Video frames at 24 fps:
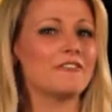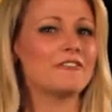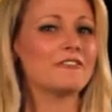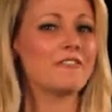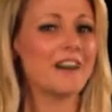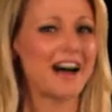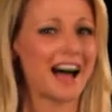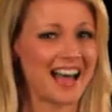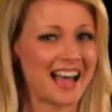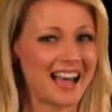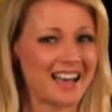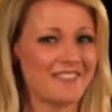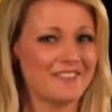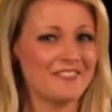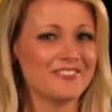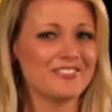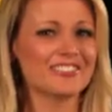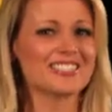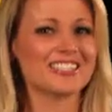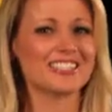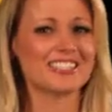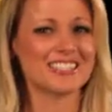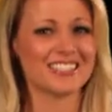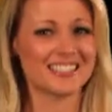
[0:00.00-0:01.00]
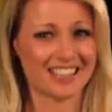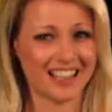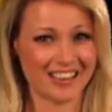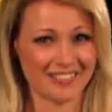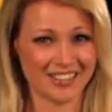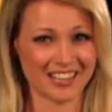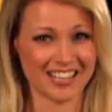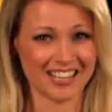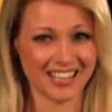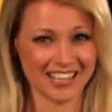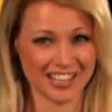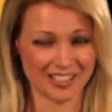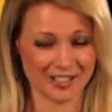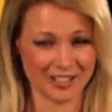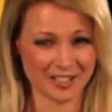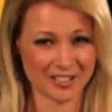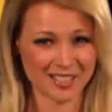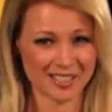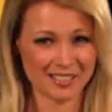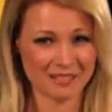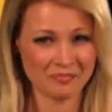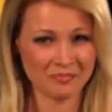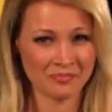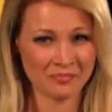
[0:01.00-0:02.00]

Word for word: 5 to 7 years.